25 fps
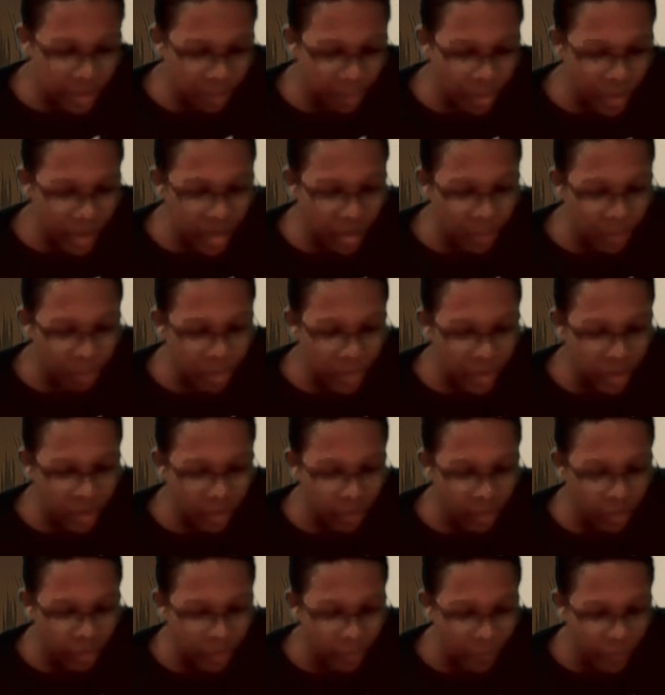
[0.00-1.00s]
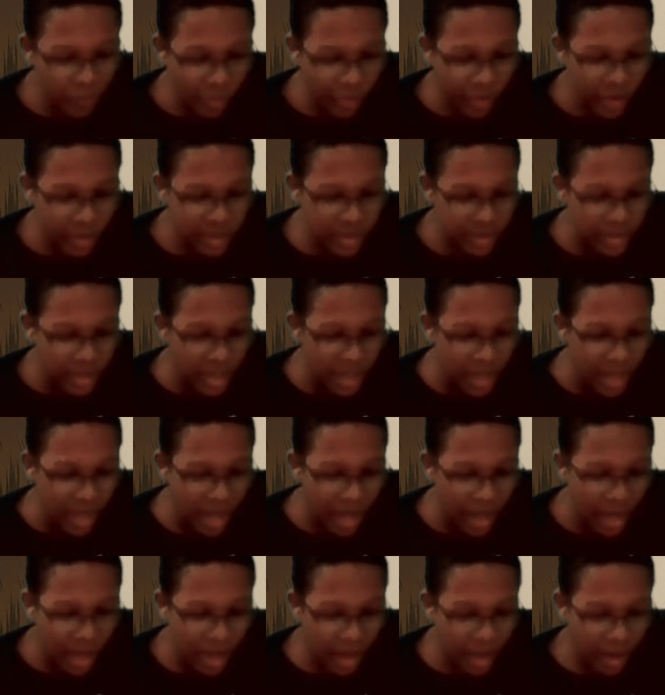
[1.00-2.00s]
pay the bill for it.
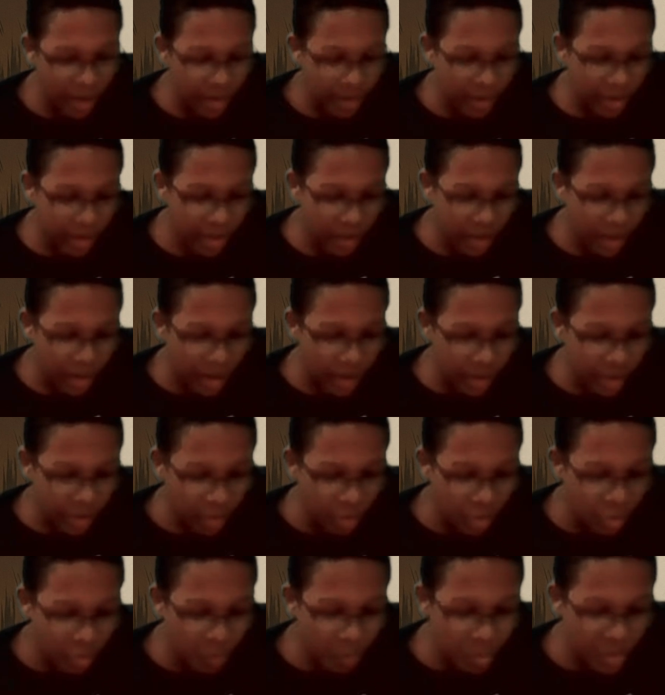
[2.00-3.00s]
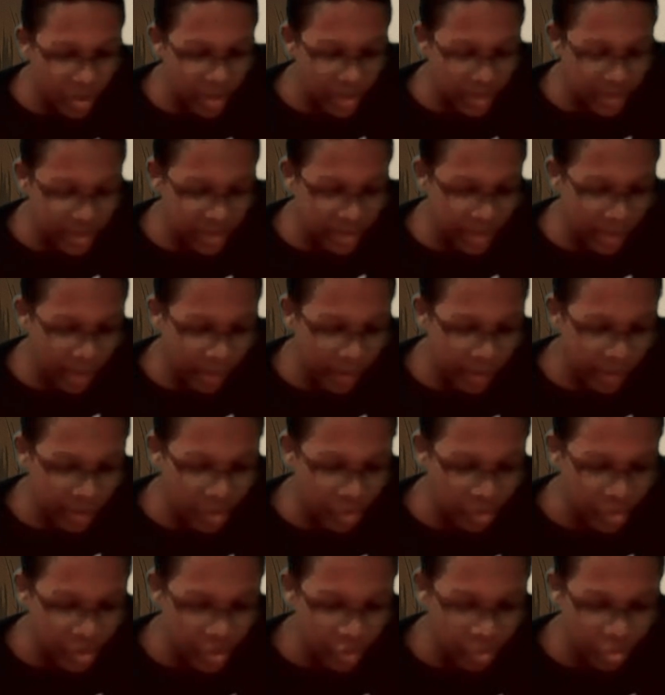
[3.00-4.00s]
I hope it's not
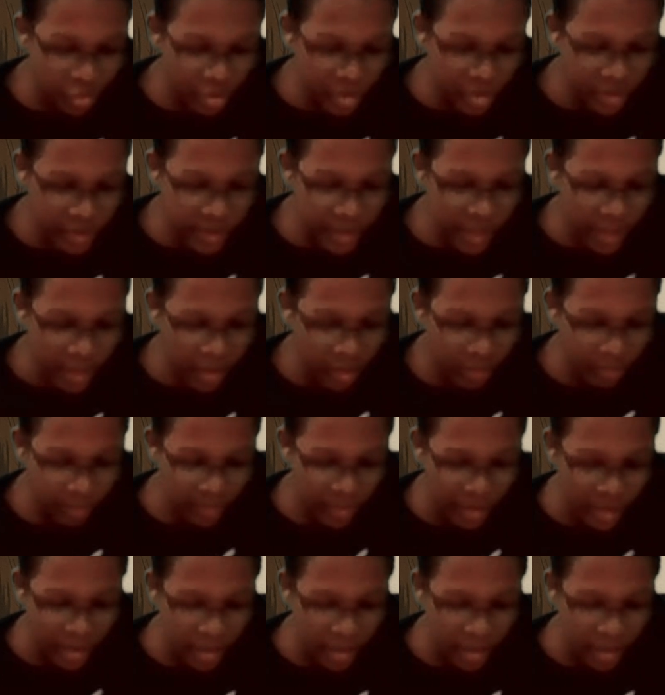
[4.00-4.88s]
in your children's name.